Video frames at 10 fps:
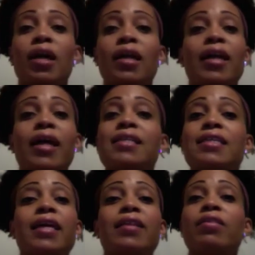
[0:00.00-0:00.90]

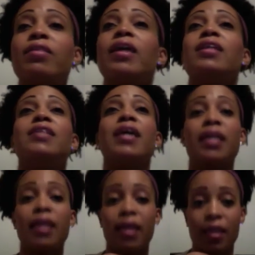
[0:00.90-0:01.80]
light-skinned thing
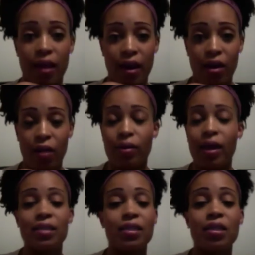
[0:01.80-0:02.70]
dangling in the air, but I
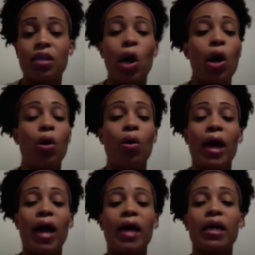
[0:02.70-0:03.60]
didn't know.
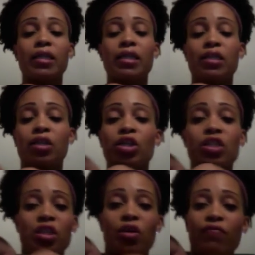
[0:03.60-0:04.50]
I couldn't
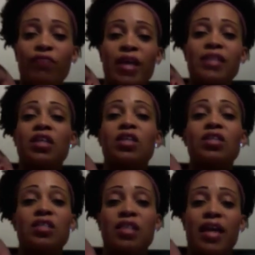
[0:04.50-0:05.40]
see her face. I couldn't
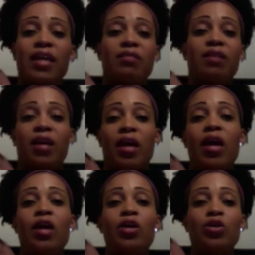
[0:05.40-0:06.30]
see anything.
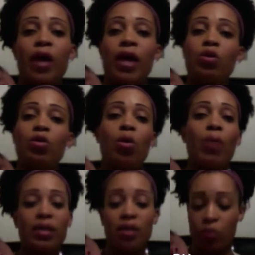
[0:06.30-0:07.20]
So I had no
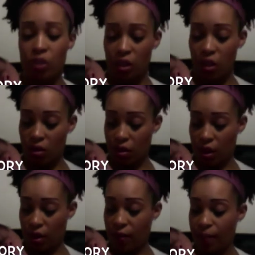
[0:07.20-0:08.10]
idea what she looked like.